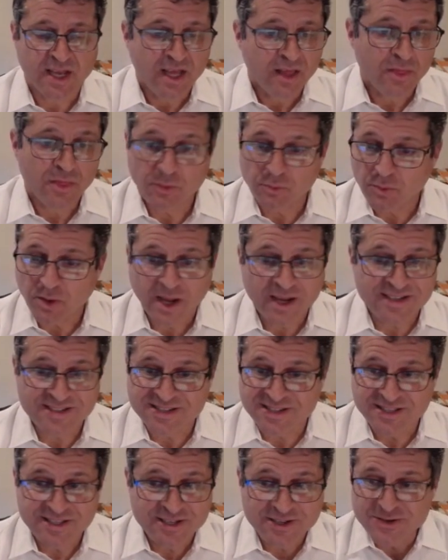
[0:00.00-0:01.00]
The right
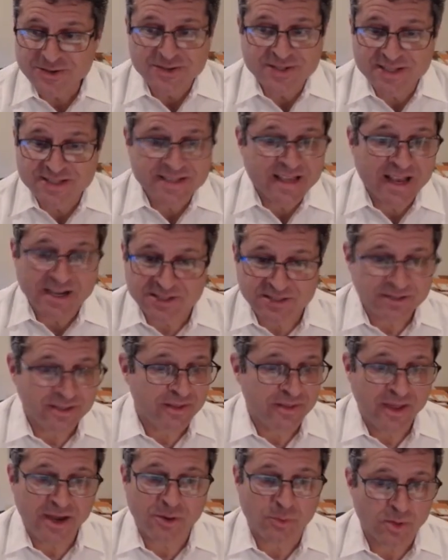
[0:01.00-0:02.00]
to use is actually
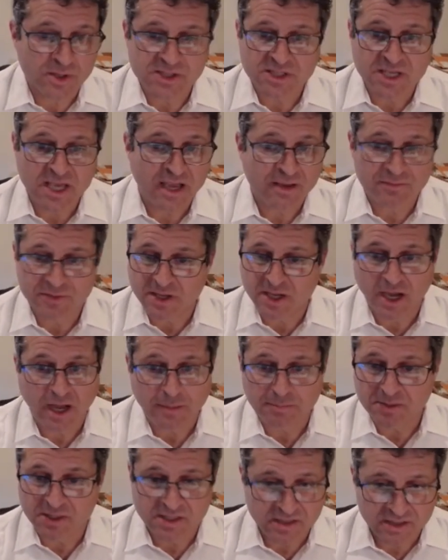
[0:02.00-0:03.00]
there. Once you have the
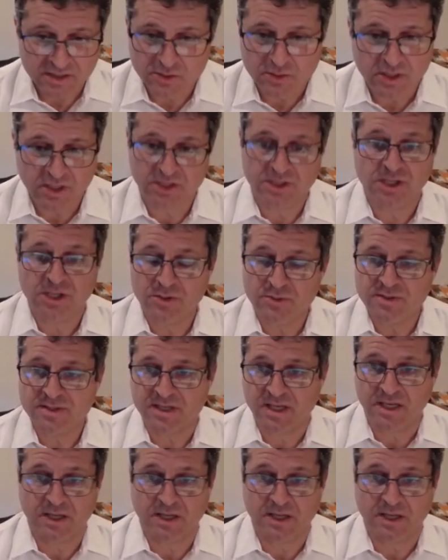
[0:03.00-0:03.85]
copy, you can use it.